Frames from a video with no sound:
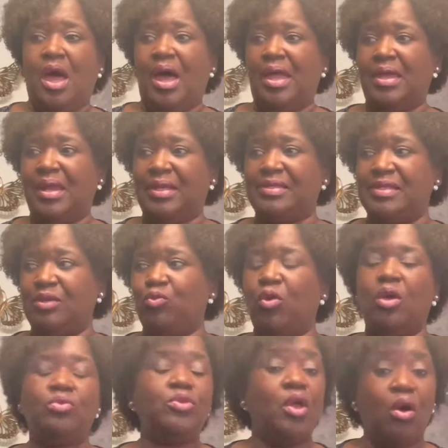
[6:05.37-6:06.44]
And I said,
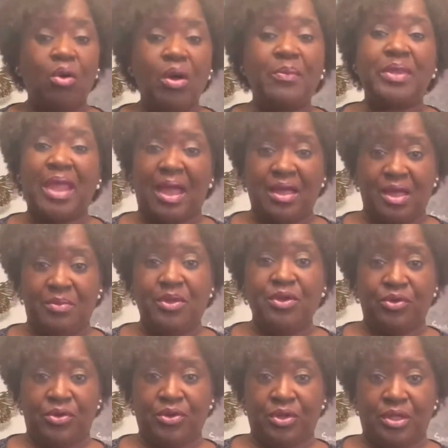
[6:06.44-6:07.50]
well, no, I'm not
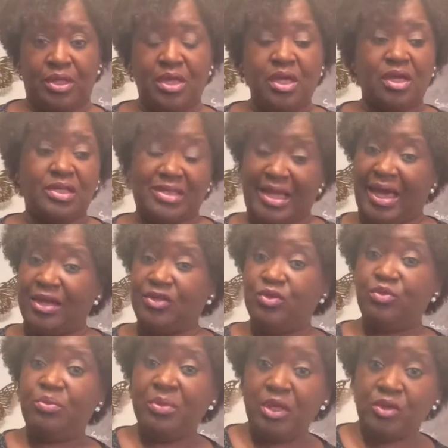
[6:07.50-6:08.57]
coming early because I got to
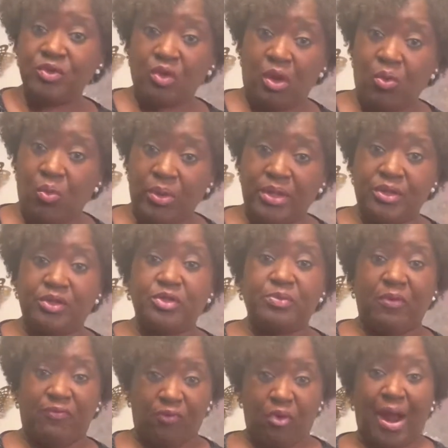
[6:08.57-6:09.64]
do Meals on Wheels
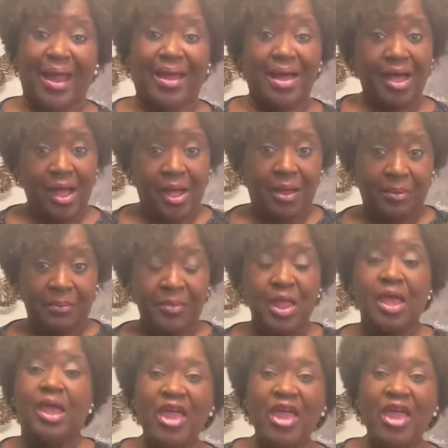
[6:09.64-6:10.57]
before I come.